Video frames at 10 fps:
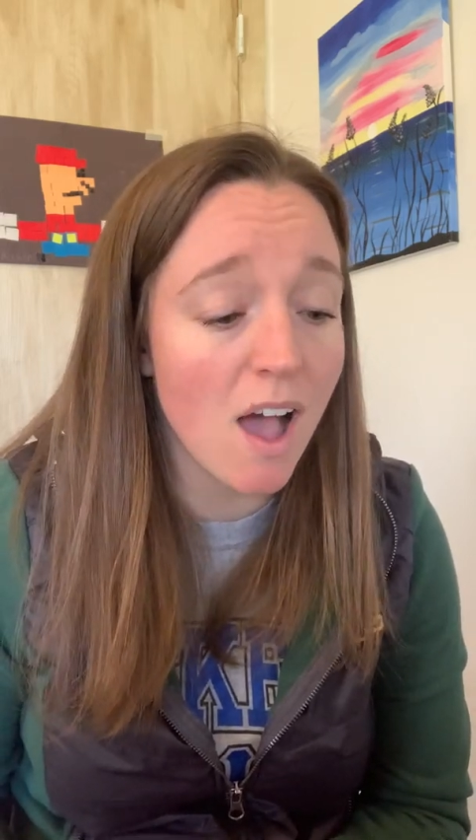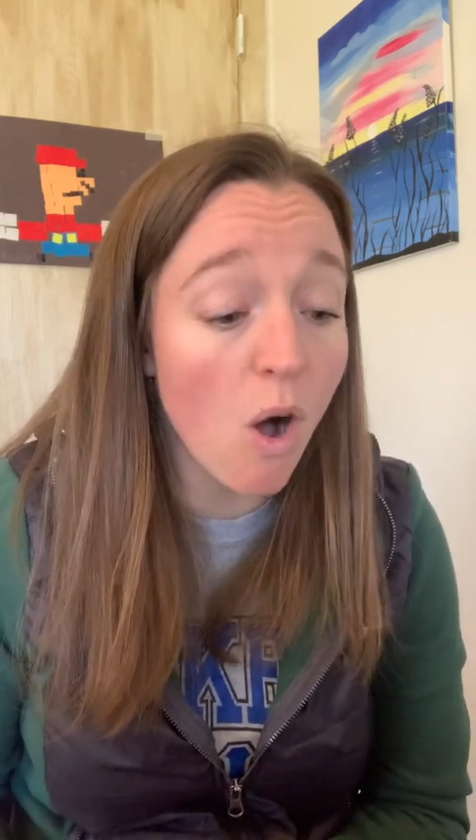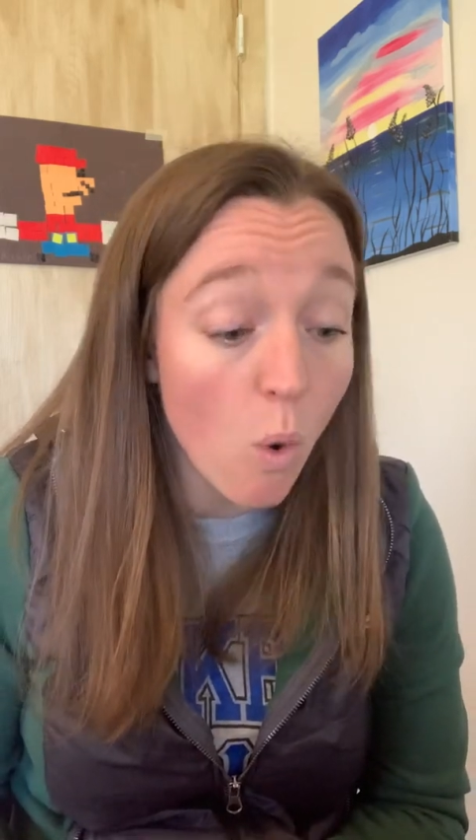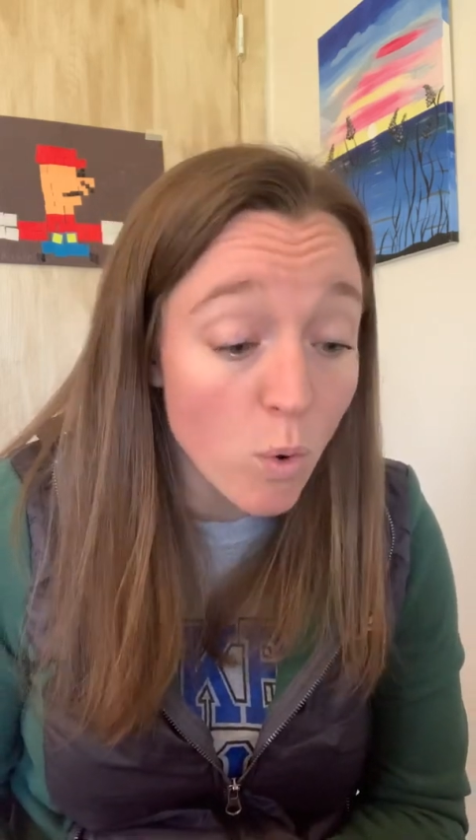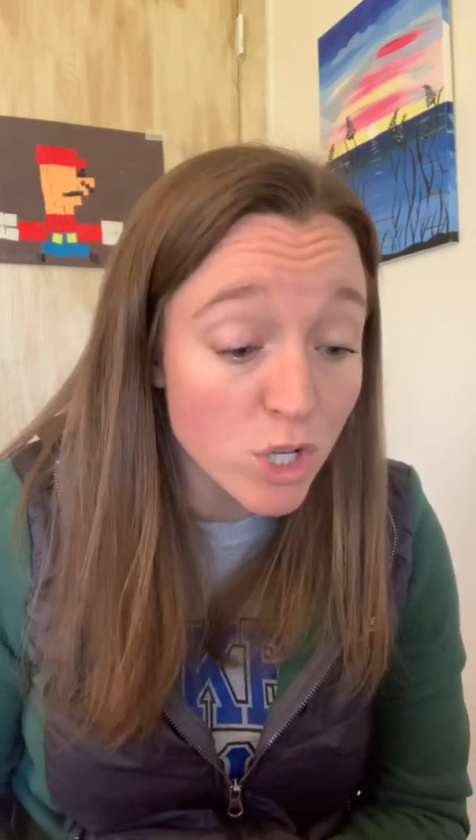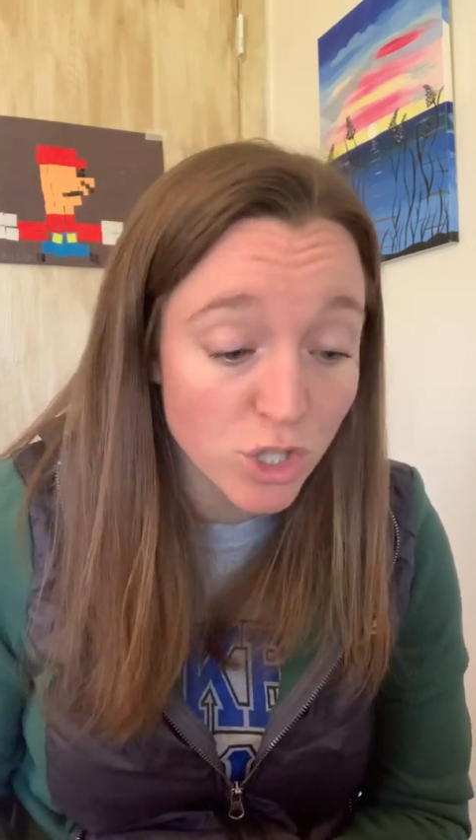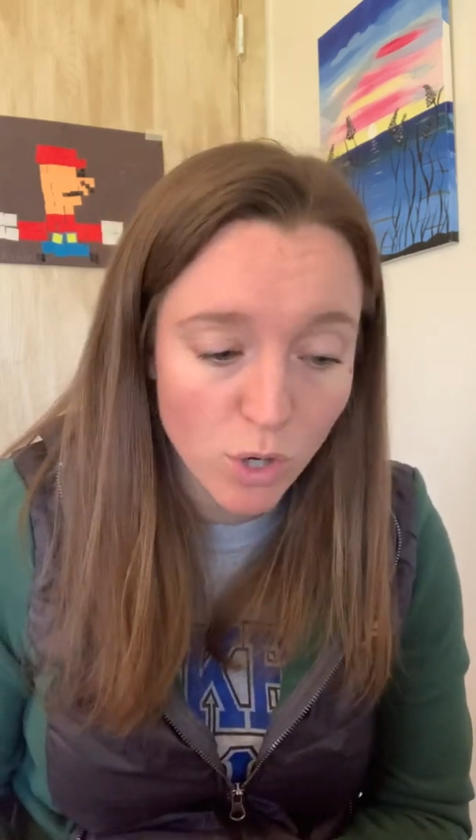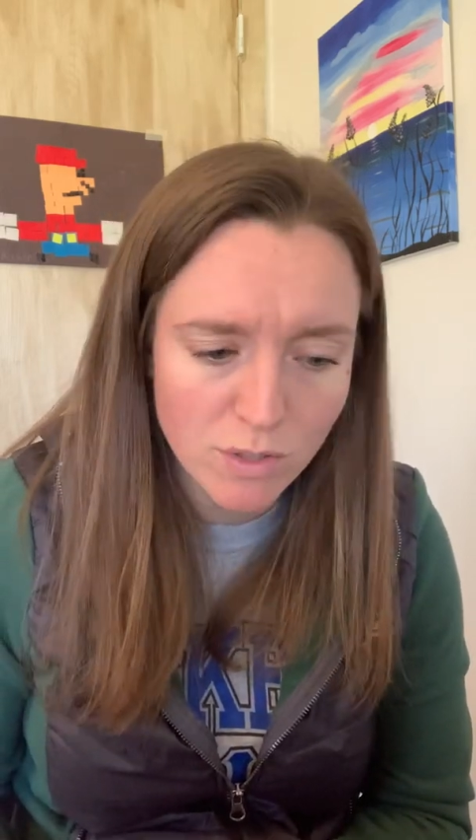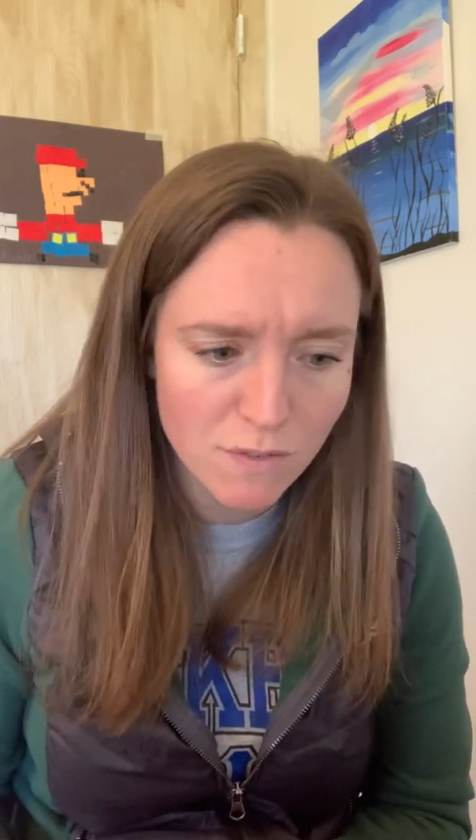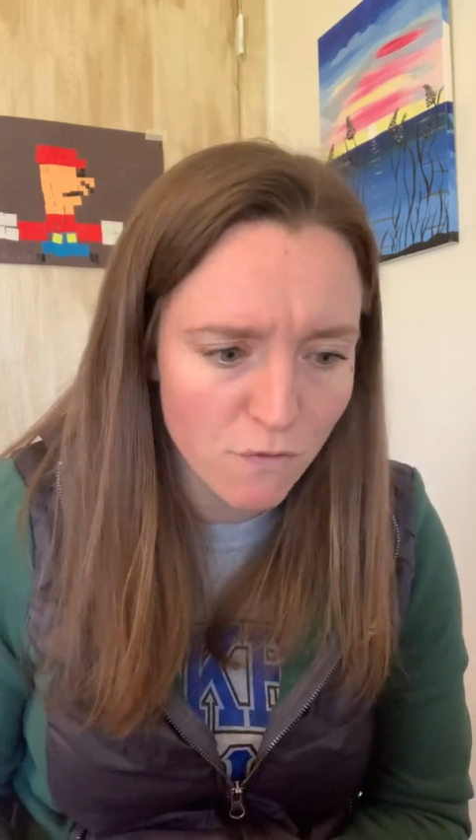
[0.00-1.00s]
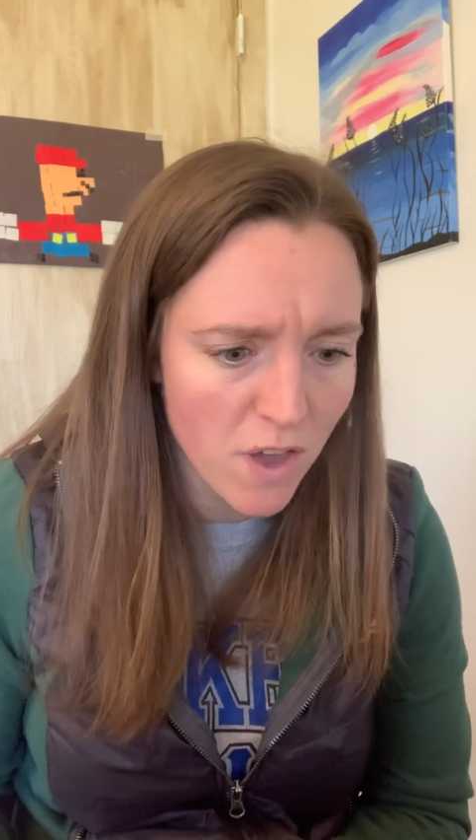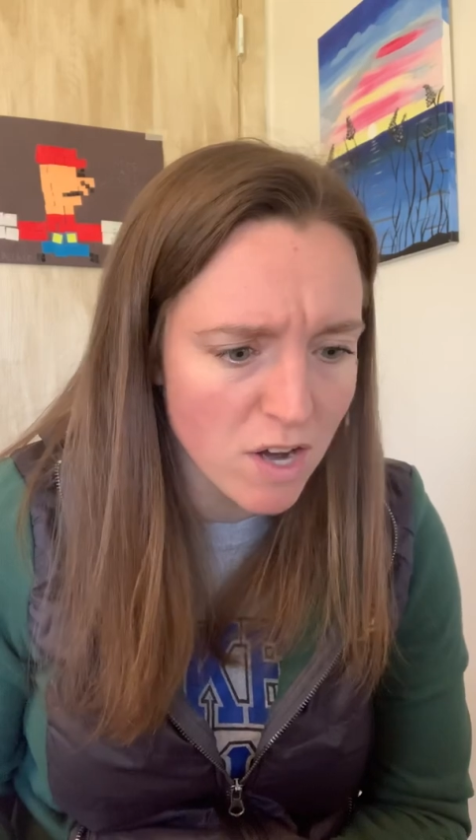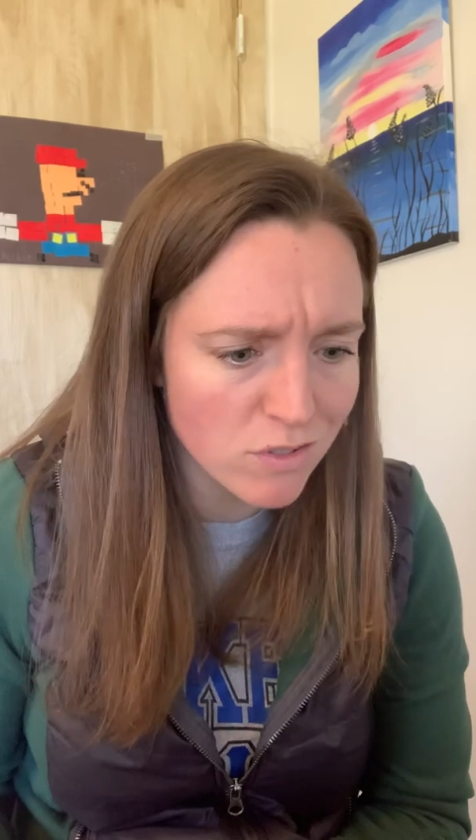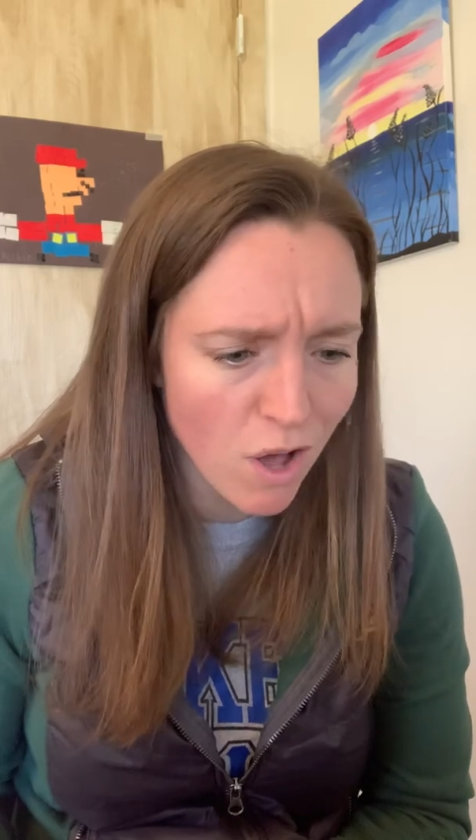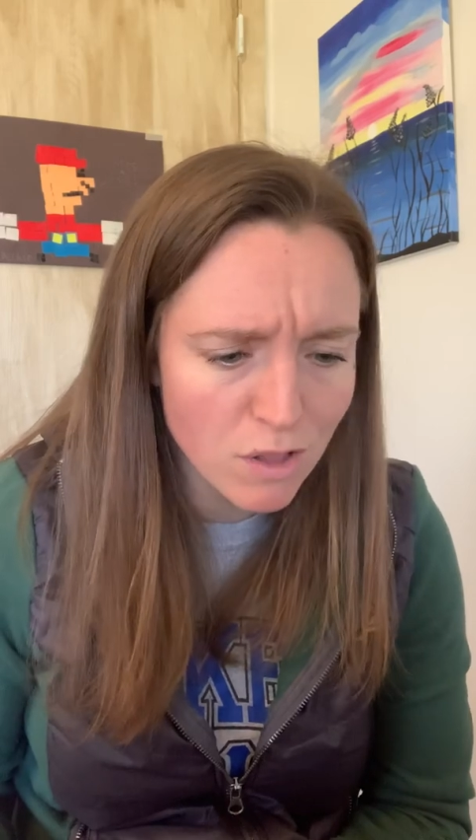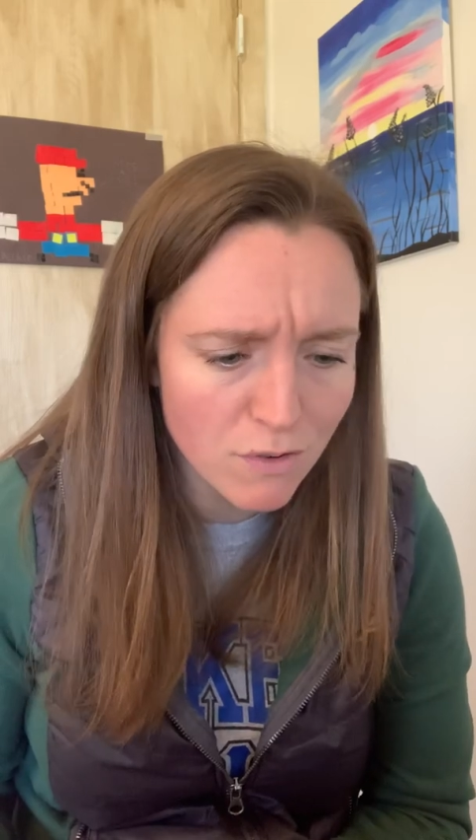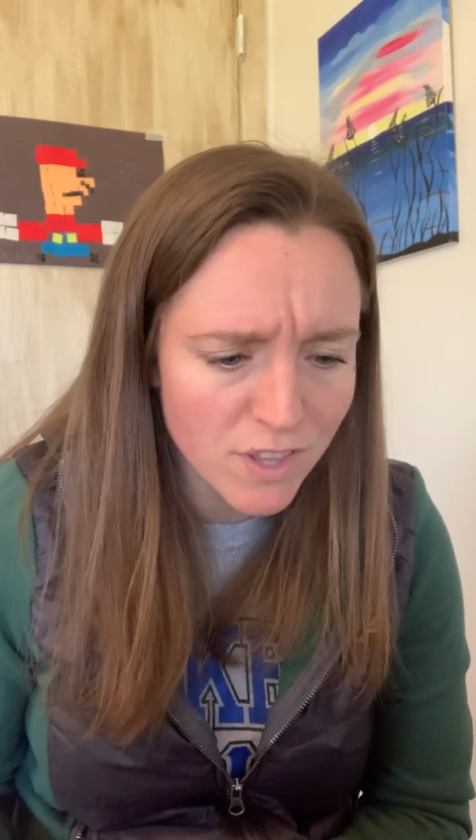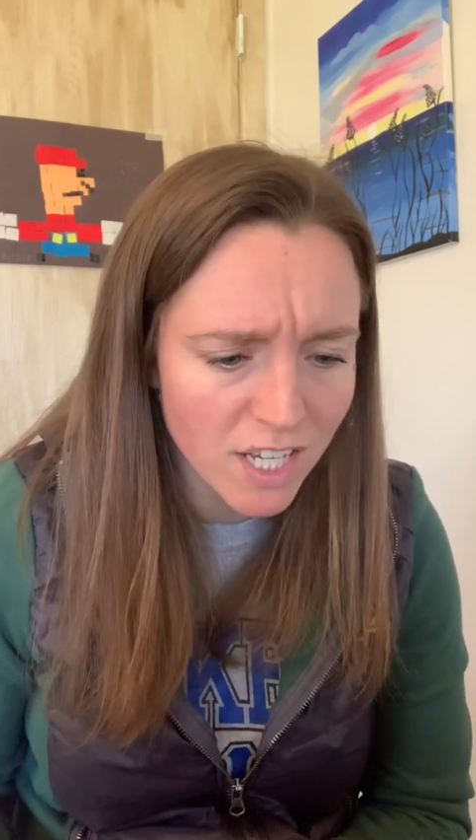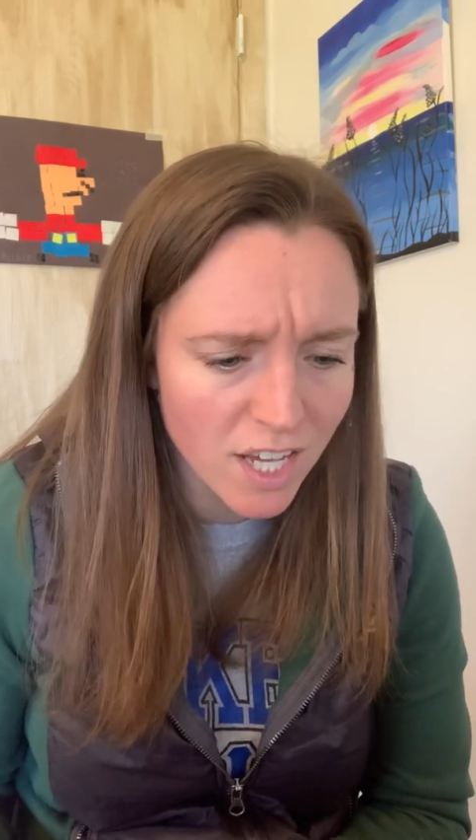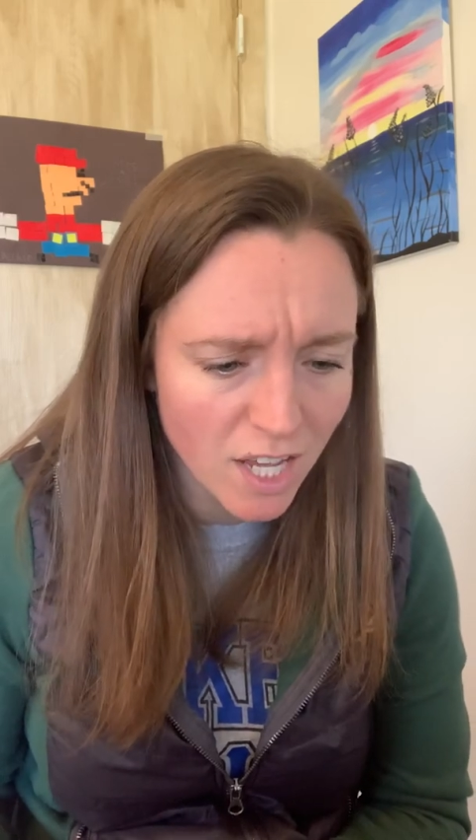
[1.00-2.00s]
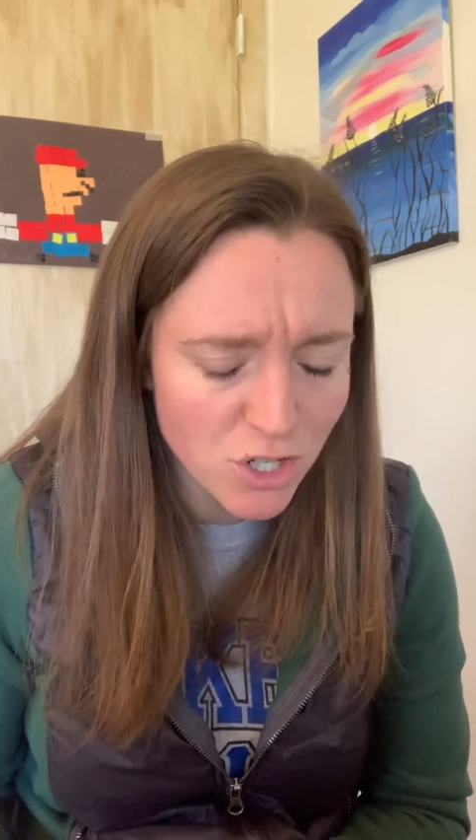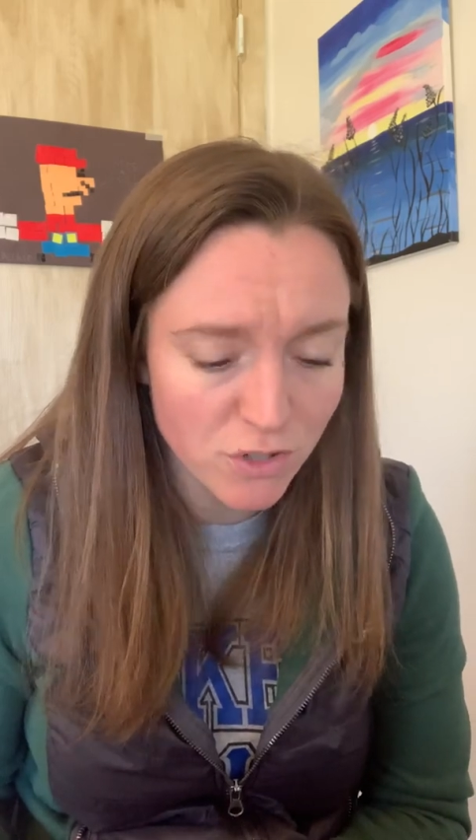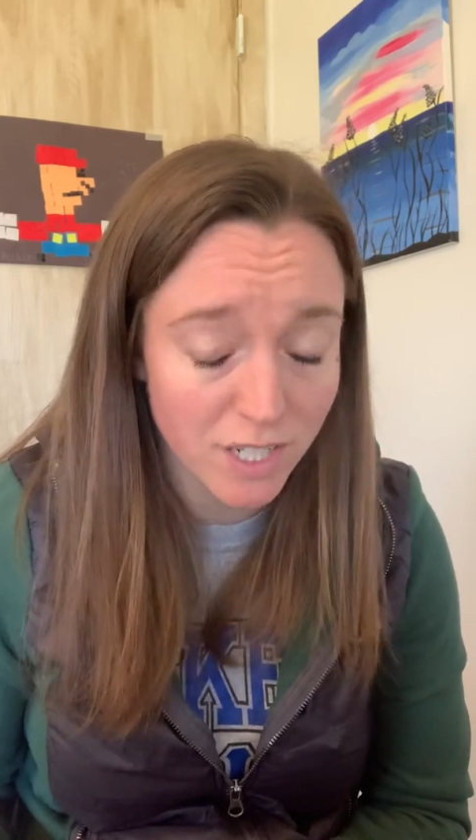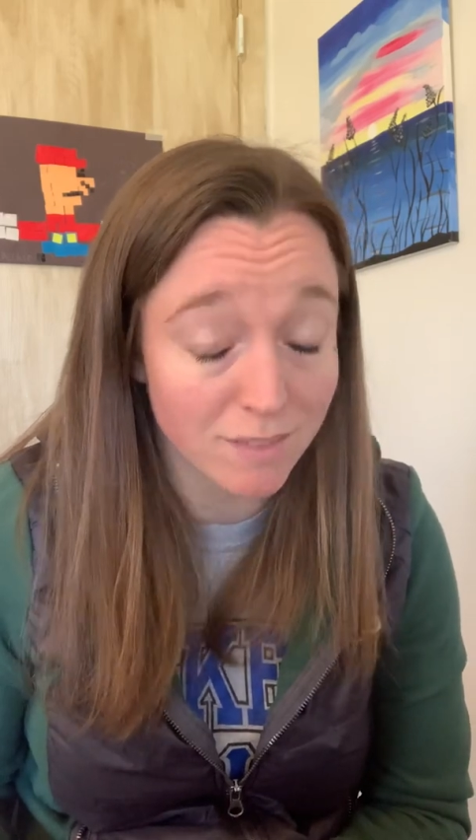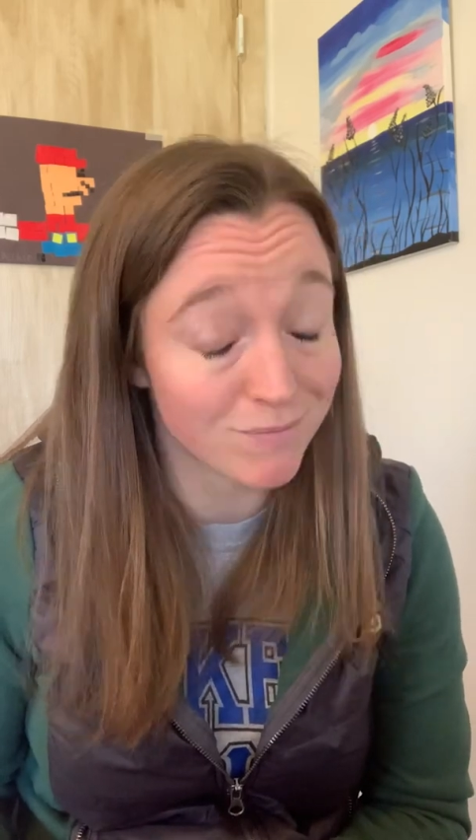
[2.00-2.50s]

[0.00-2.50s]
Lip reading: horse shows and fairs all over the country,